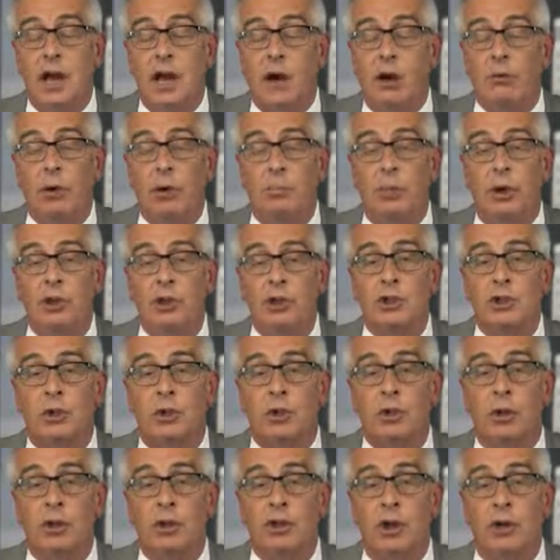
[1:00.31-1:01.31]
downward
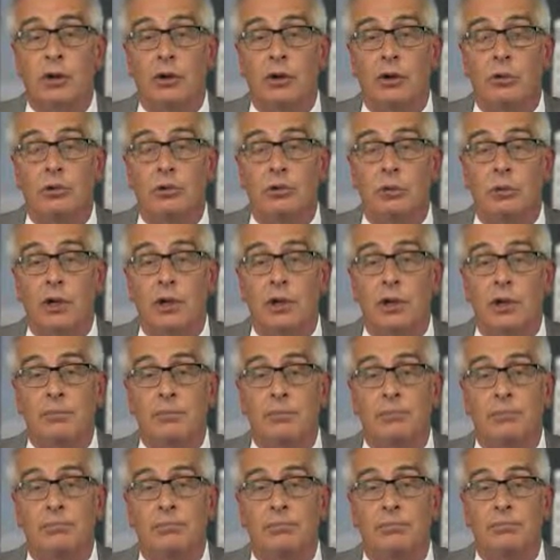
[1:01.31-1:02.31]
pressure on Ontario's
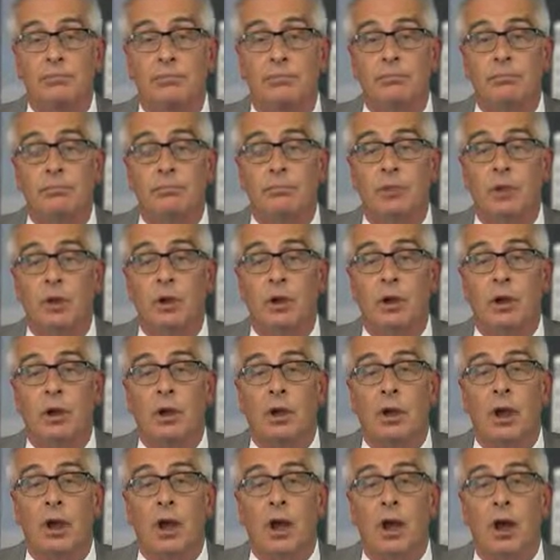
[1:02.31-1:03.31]
rating.
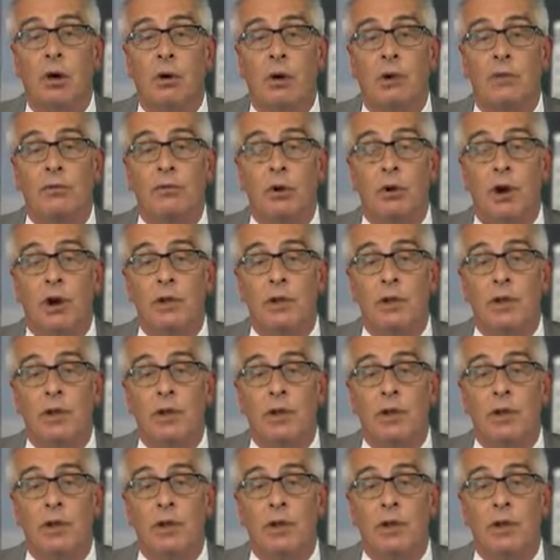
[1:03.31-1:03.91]
However,